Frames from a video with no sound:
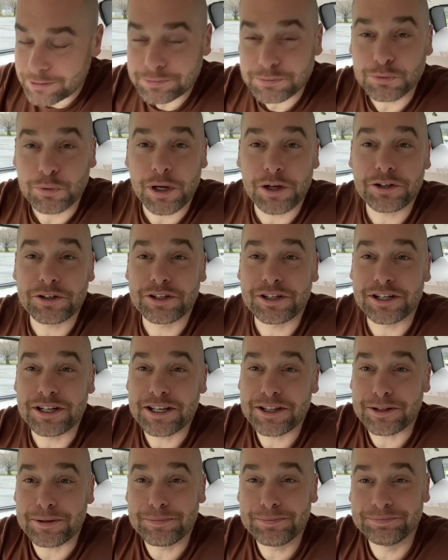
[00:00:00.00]
Well, you can
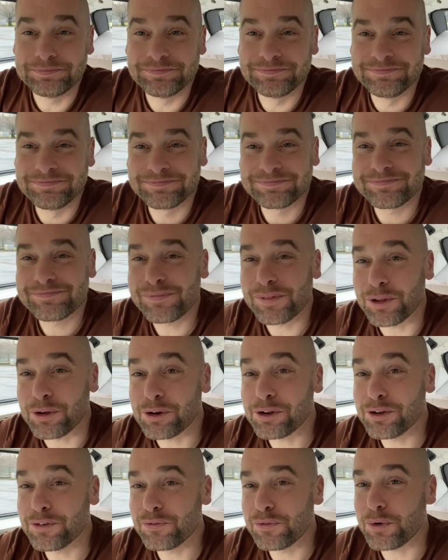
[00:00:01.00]
eat them. They're
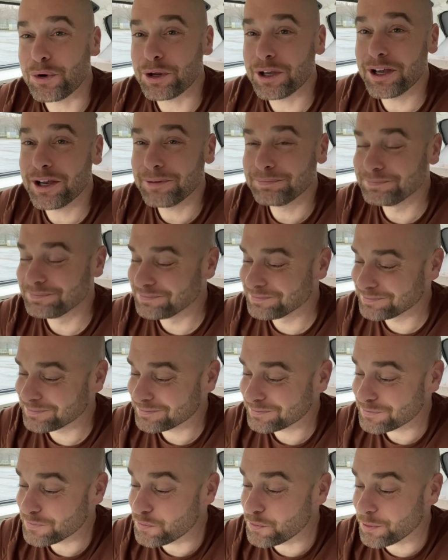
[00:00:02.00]
good for you.
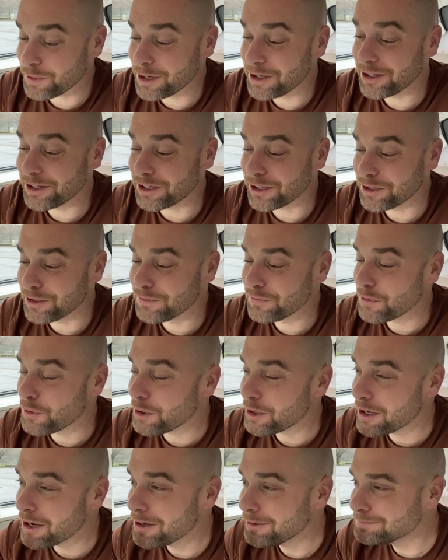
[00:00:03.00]
Really good for you.